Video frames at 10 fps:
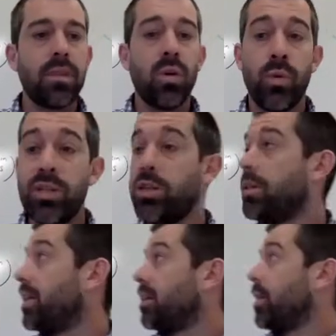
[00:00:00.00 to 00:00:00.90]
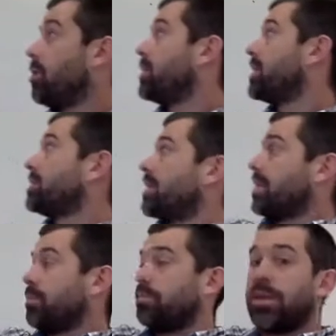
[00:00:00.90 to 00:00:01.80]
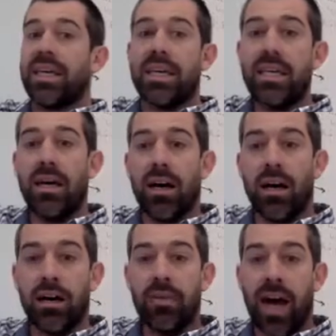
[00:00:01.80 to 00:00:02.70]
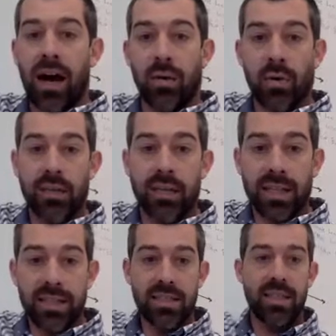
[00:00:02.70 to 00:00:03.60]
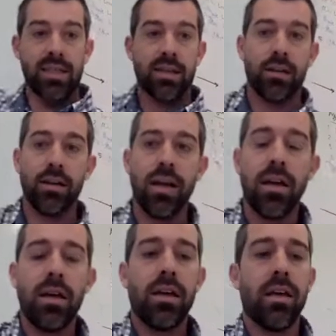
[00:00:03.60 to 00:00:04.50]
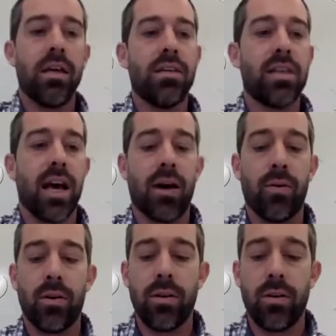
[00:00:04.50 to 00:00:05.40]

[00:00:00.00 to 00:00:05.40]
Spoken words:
we should think about, because it's at the peak of our list here, is our